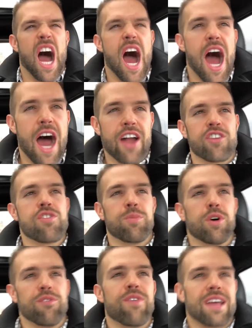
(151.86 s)

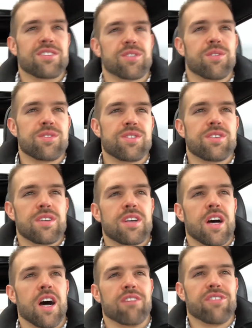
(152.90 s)
honorable vessels
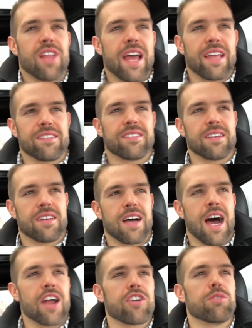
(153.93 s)
of light,
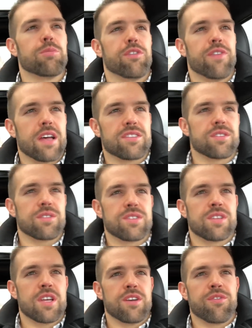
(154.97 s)
honorable
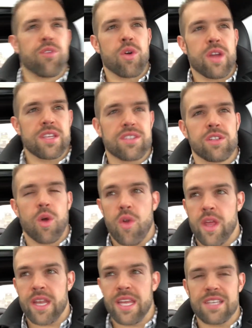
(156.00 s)
vessels for his
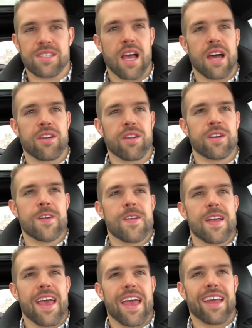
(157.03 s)
glory and his honor,
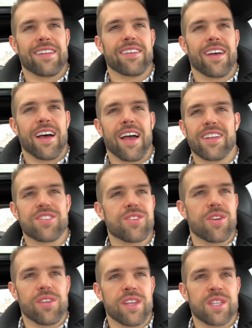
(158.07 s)
and
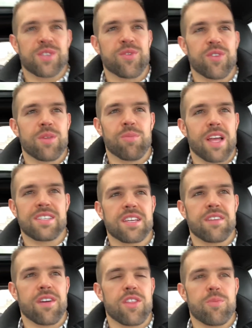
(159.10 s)
certainly it's for the blessing
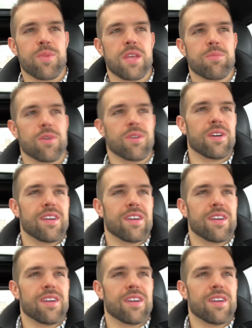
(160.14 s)
of other people.